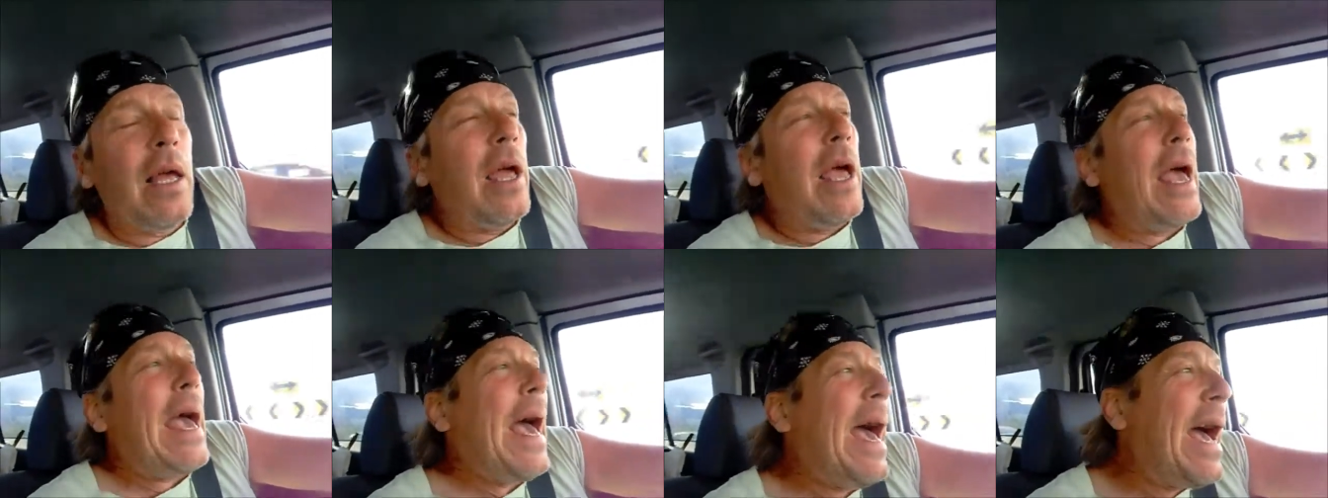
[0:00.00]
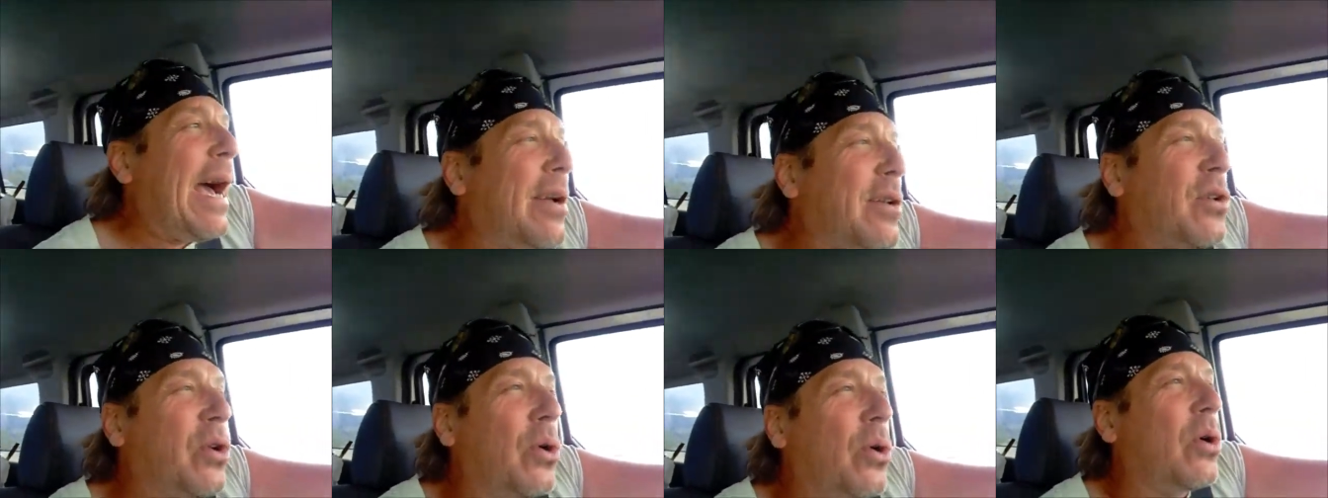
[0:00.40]

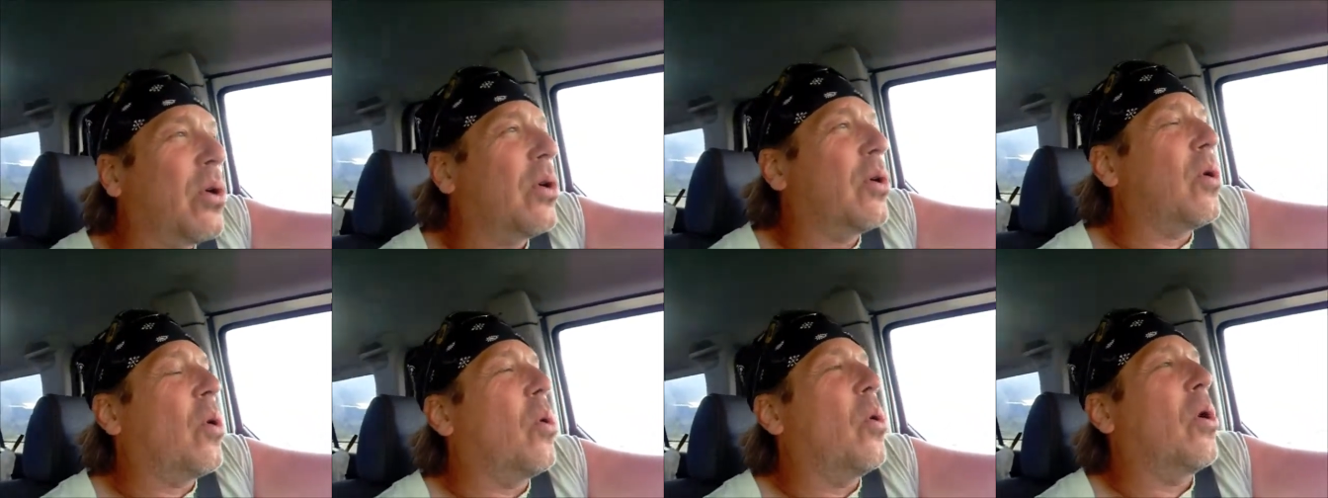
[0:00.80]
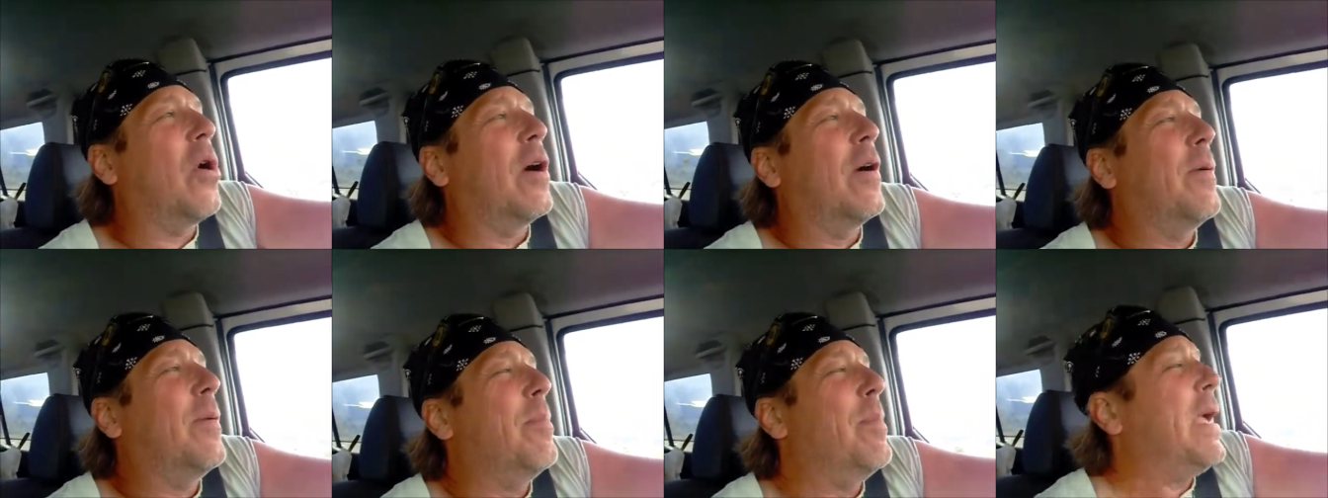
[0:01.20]
actor
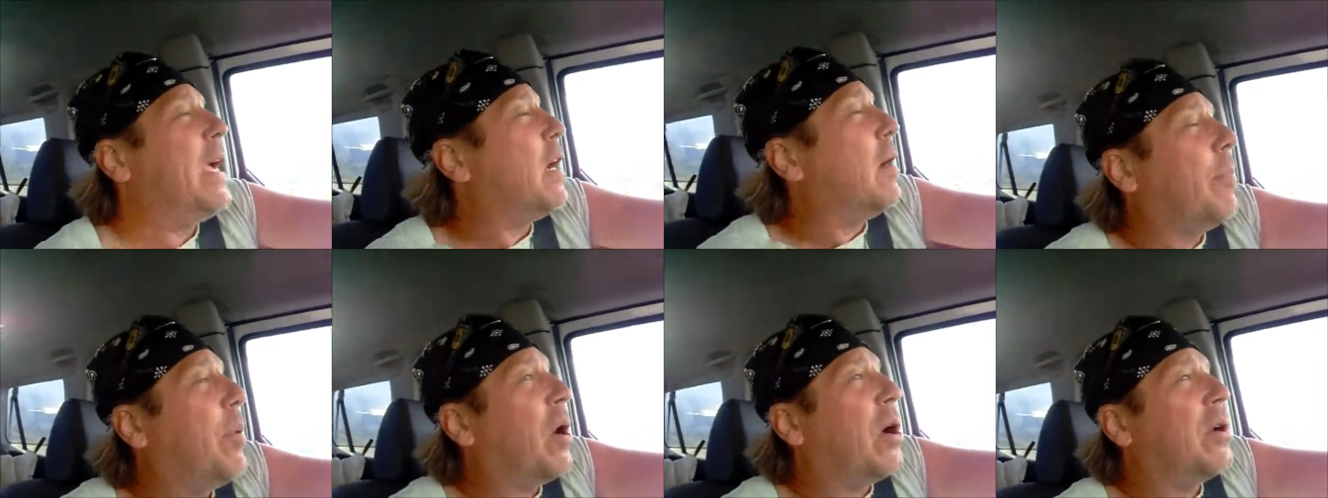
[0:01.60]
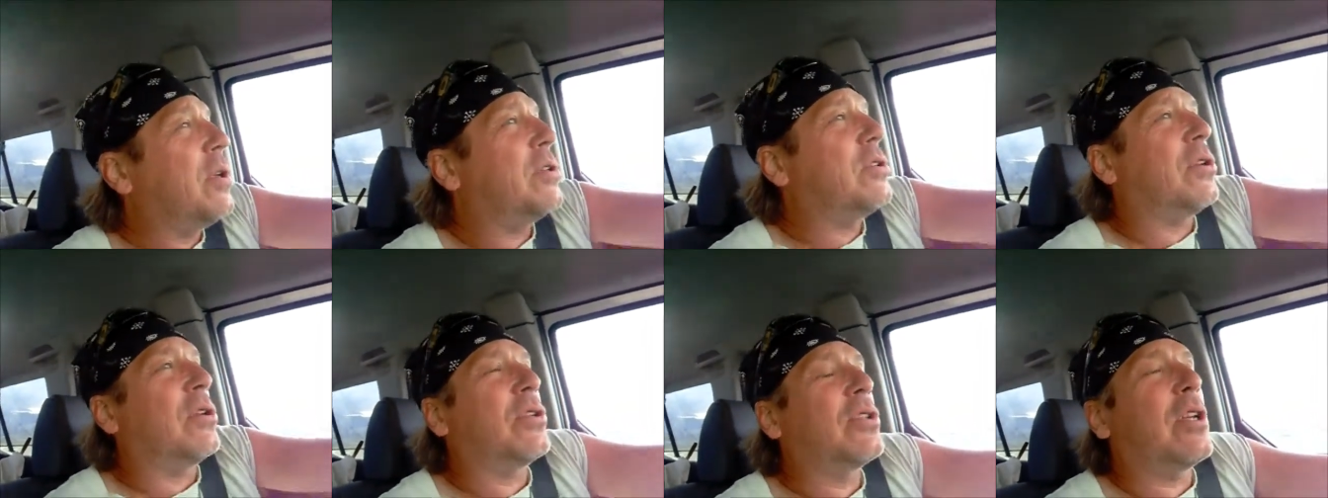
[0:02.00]
or makeup
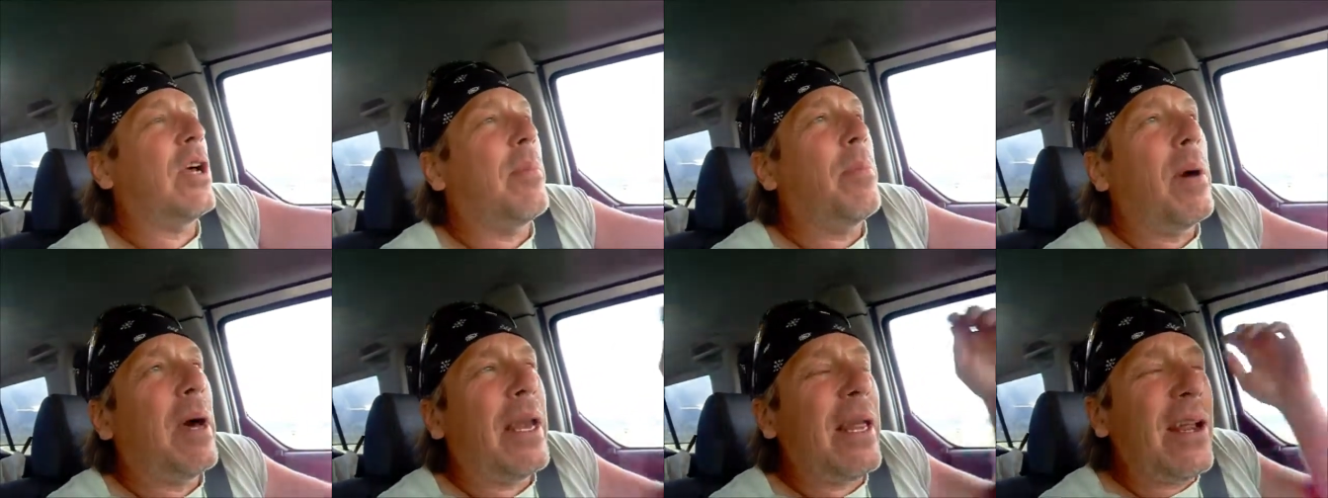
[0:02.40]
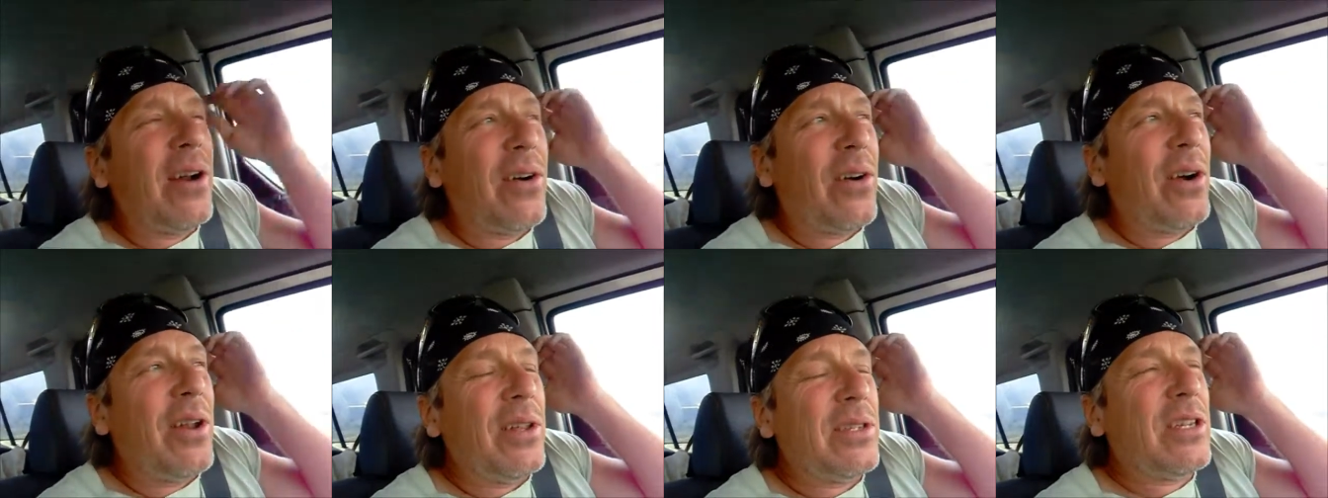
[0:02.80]
artist or somebody
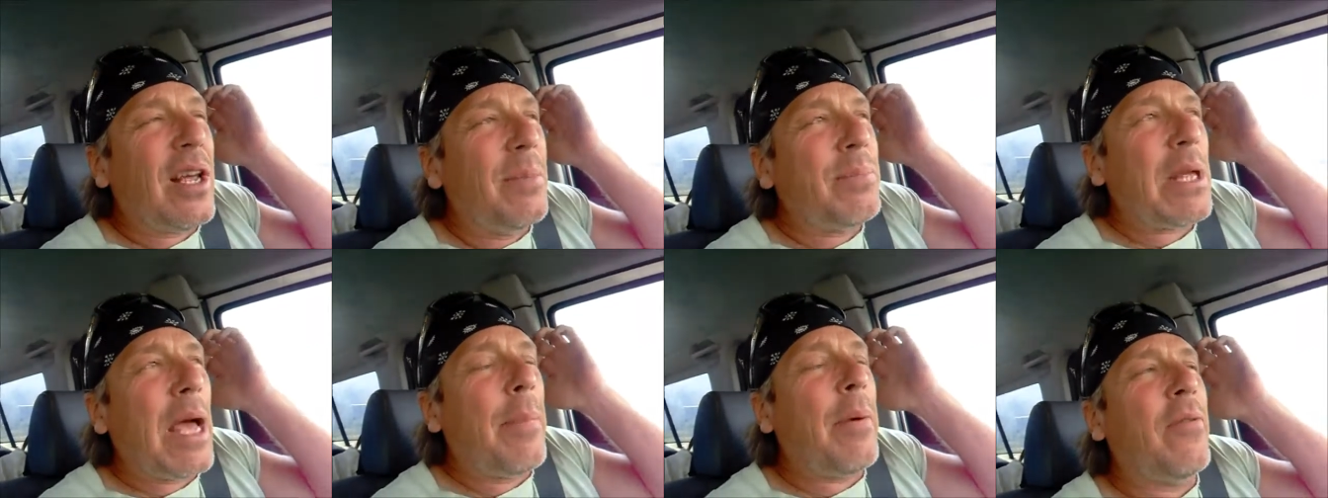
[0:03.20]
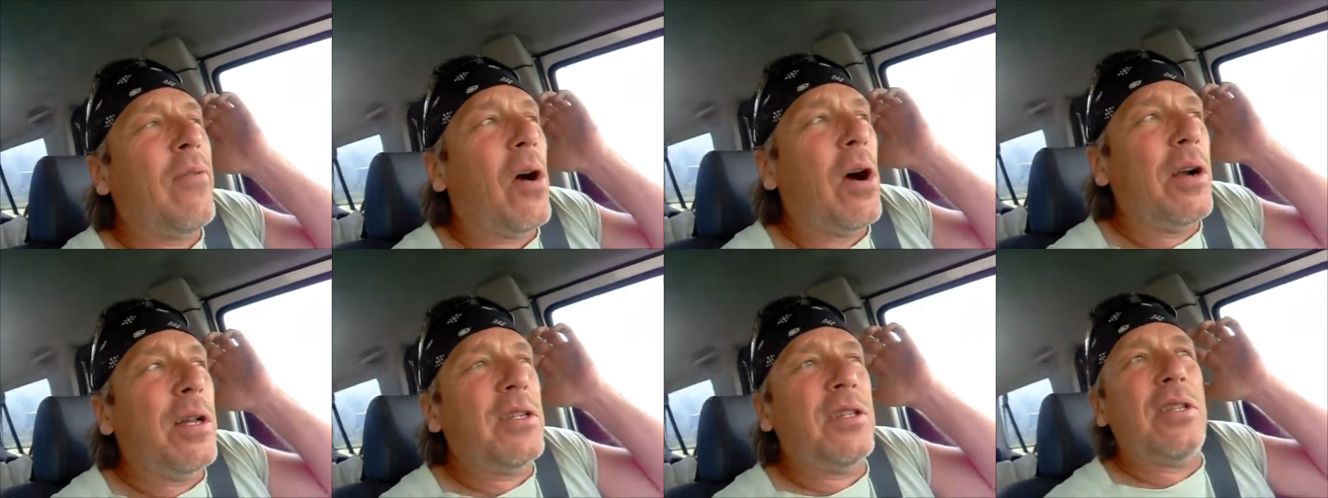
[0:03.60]
or some type of
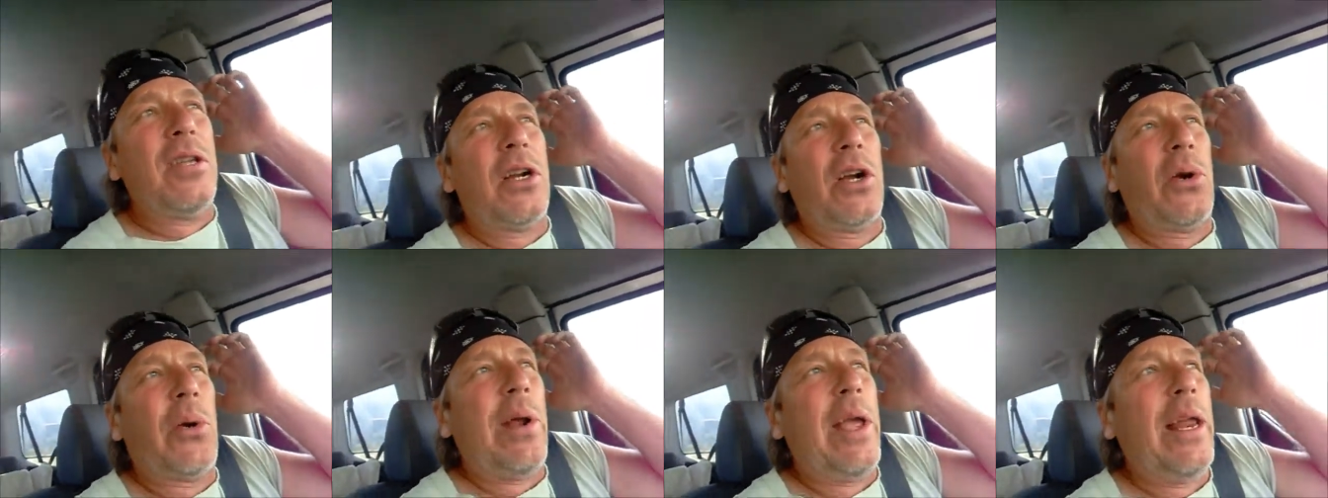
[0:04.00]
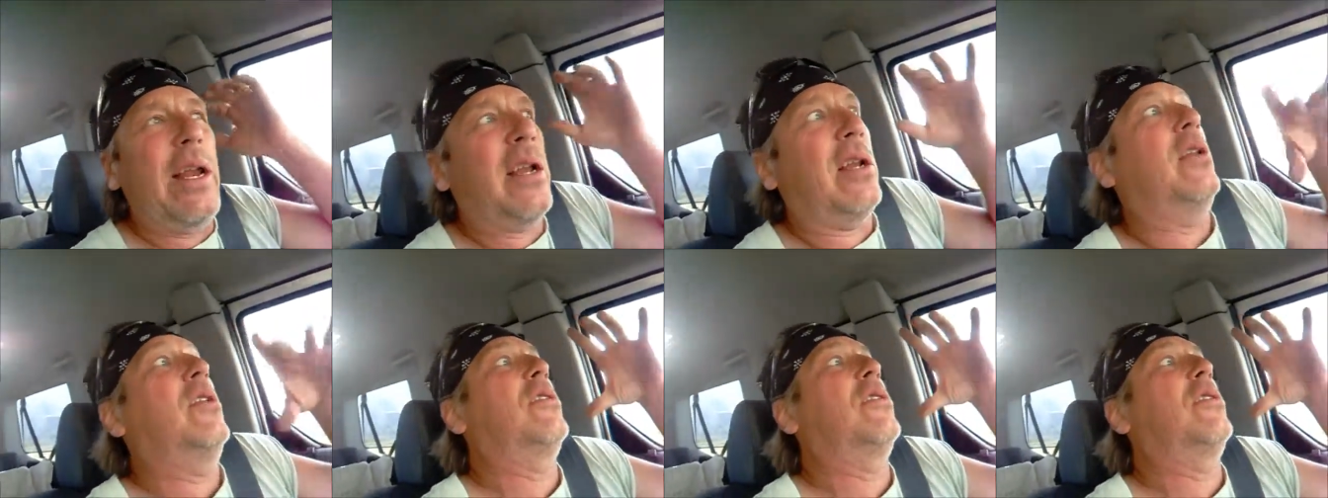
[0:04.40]
artist that created